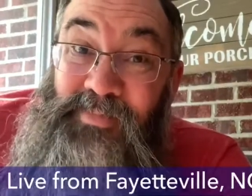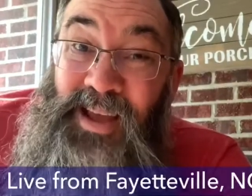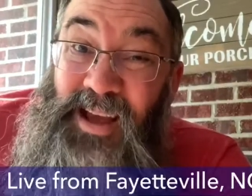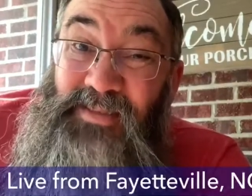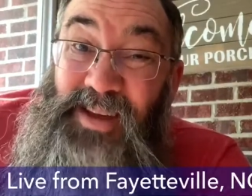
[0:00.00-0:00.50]

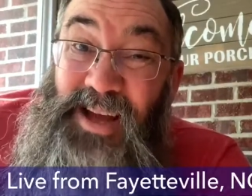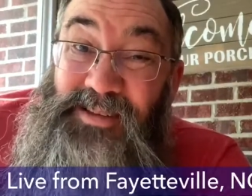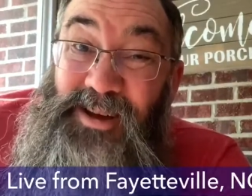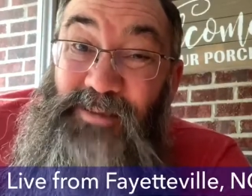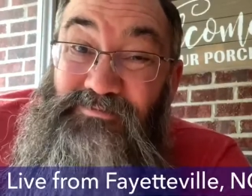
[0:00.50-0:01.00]
I've got
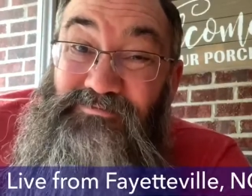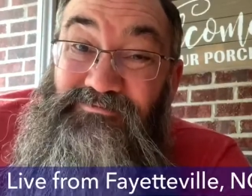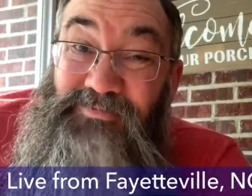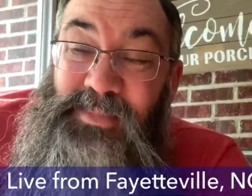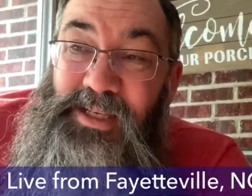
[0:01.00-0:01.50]
some.
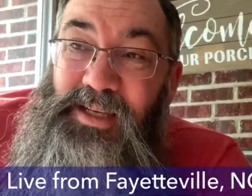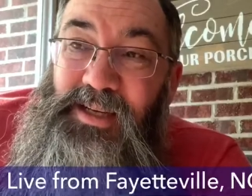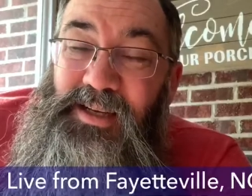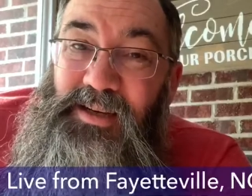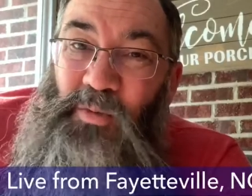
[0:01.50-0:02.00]

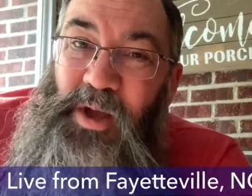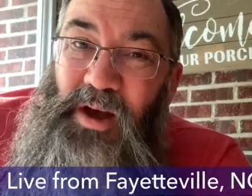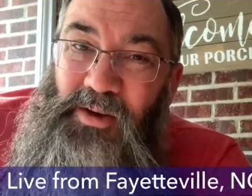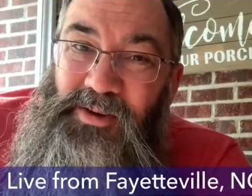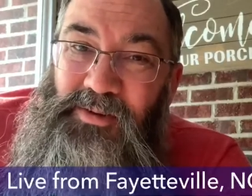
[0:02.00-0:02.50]
We
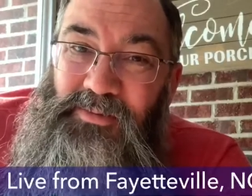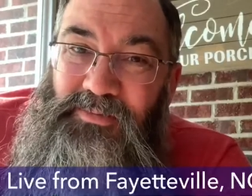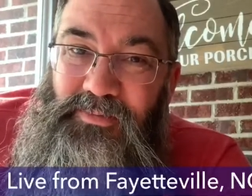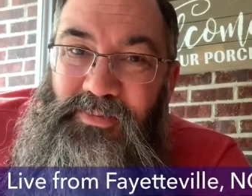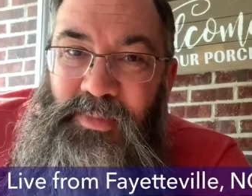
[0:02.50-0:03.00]
all do.
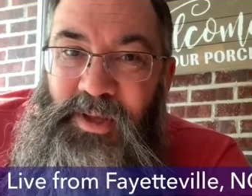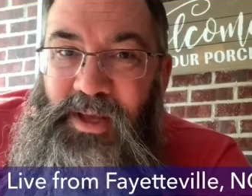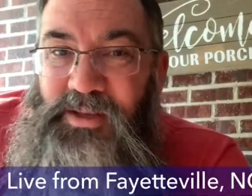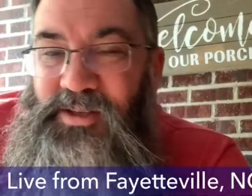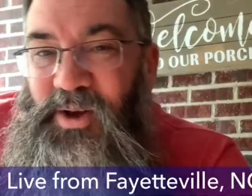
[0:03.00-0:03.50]

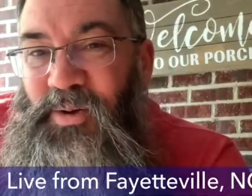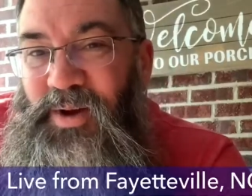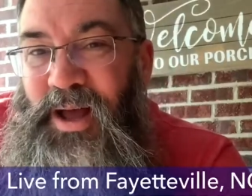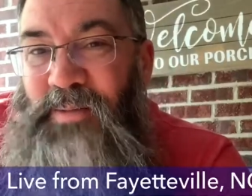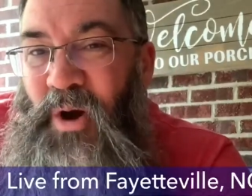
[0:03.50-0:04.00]
So
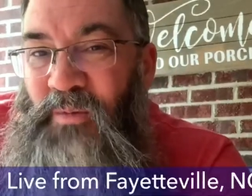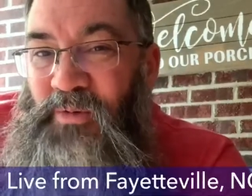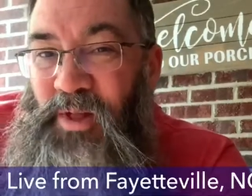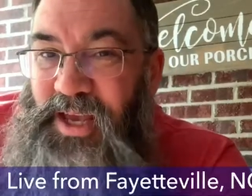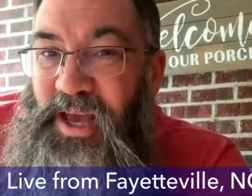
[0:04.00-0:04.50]
I'm hopeful
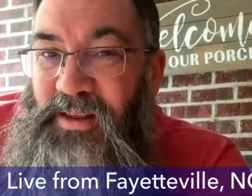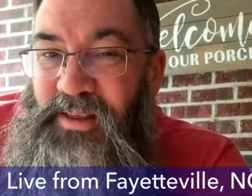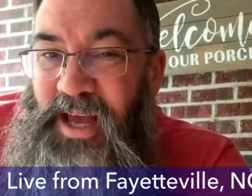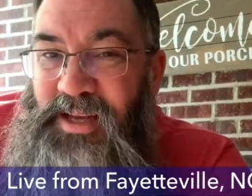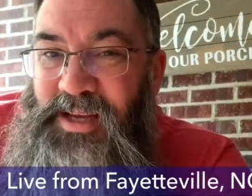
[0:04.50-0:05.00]
again
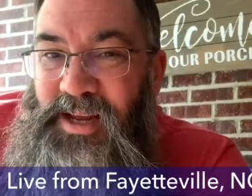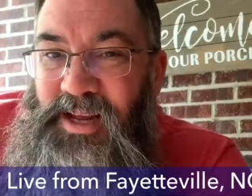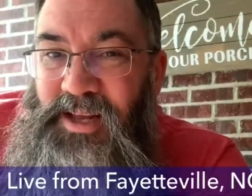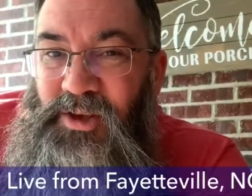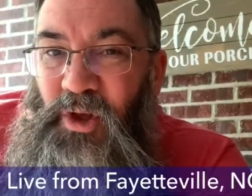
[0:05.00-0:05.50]
that
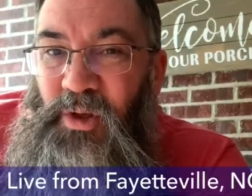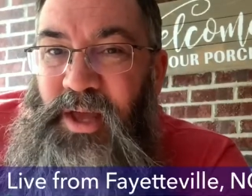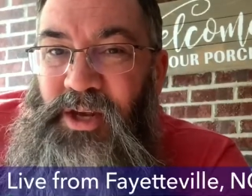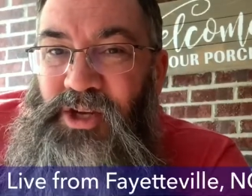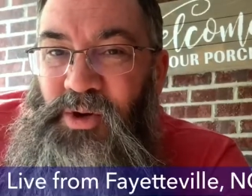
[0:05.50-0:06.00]
you'll
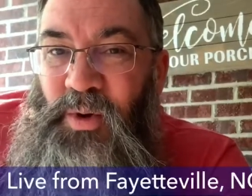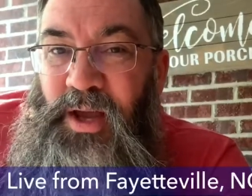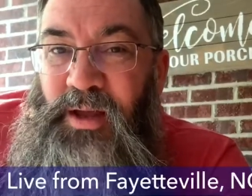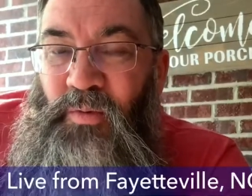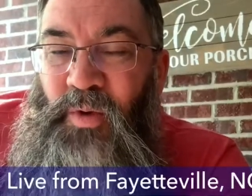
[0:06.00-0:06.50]

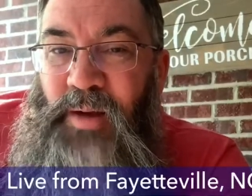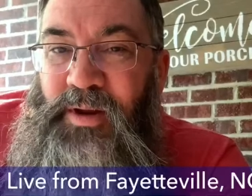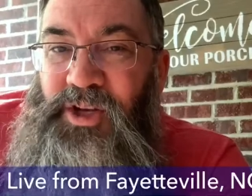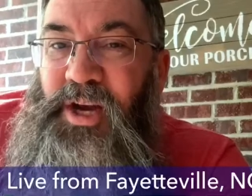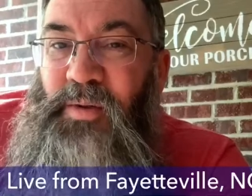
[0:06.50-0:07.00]
enjoy what I'm going to
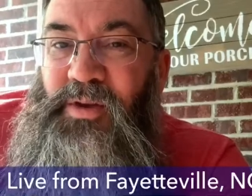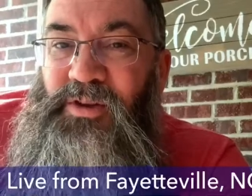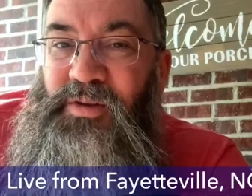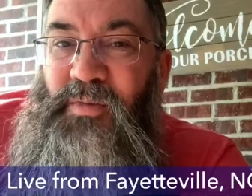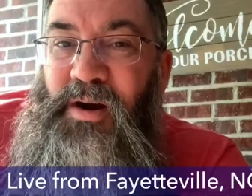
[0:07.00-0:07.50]
share with you
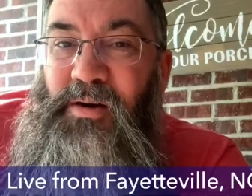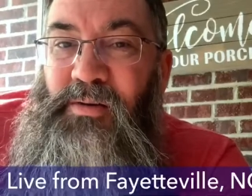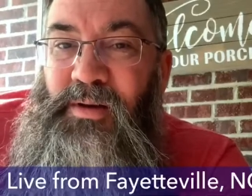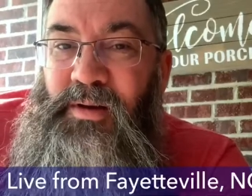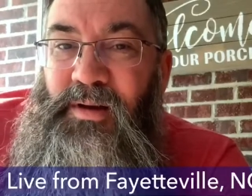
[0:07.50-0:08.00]
tomorrow
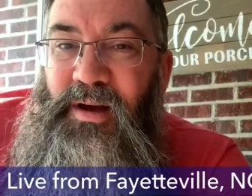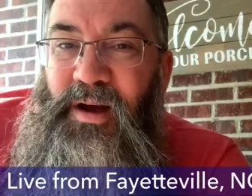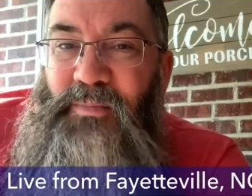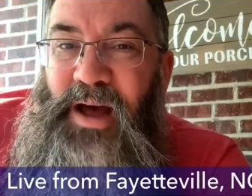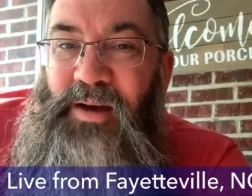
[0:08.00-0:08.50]

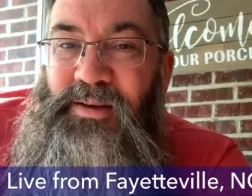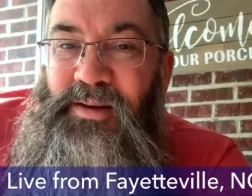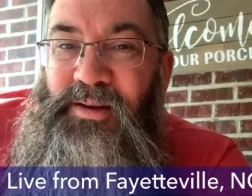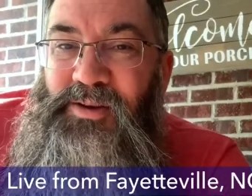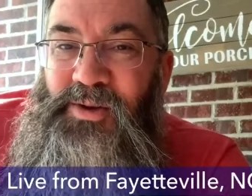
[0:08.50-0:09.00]
about
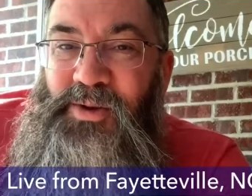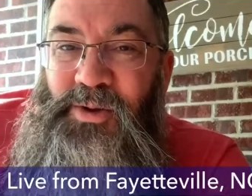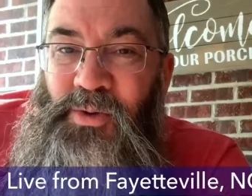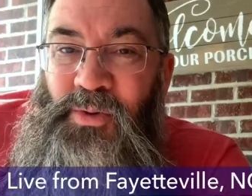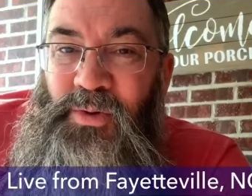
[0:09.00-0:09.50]
do
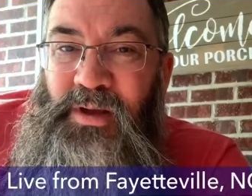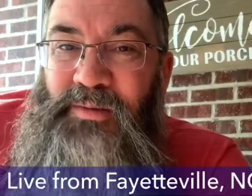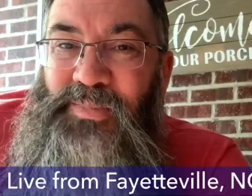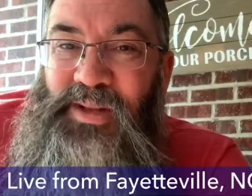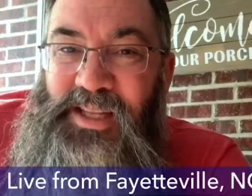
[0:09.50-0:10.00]
you
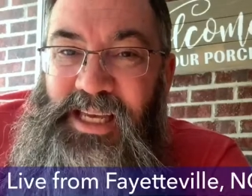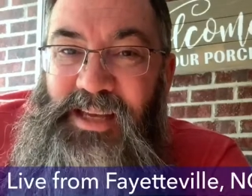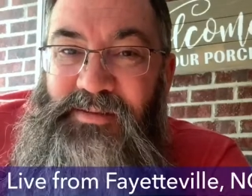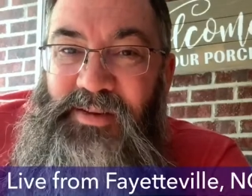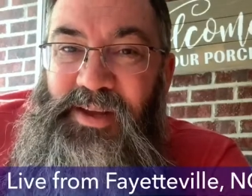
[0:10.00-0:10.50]

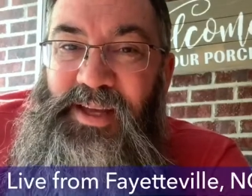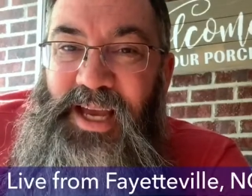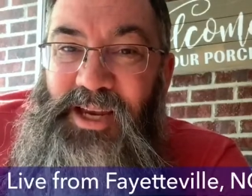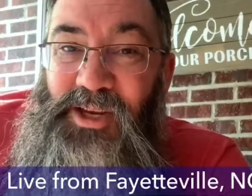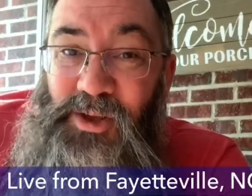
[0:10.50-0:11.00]
believe
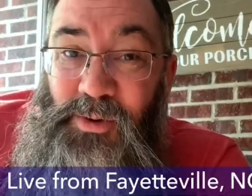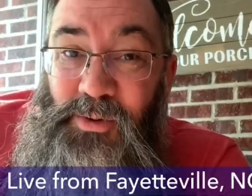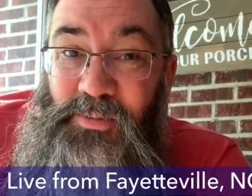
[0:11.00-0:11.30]
in you?